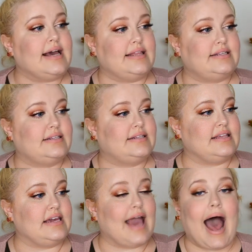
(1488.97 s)
This is
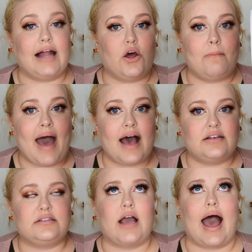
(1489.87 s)
the Aloe
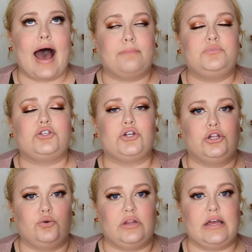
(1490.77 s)
Mask.
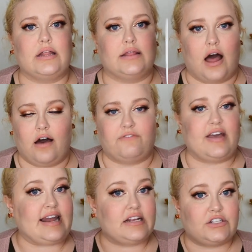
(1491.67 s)
Absolutely love
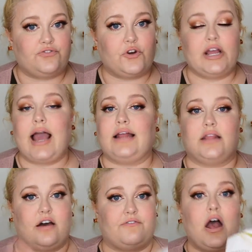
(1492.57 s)
Innisfree. I
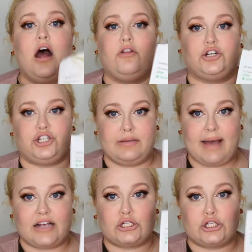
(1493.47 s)
love their sheet
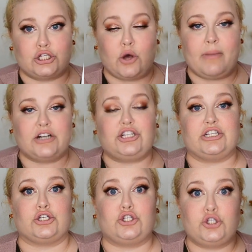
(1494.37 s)
masks so much.
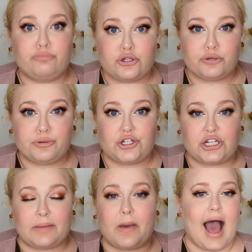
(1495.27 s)
These are super, super
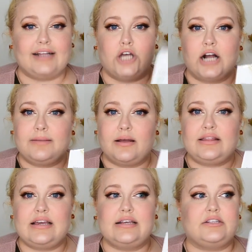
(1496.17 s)
cheap. I talked
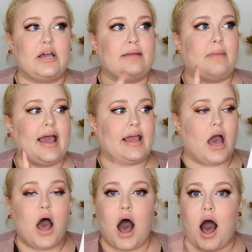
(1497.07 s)
about these in my
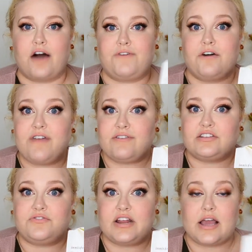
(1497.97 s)
uh, fall
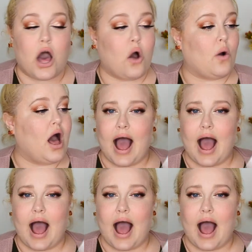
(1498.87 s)
favorites video.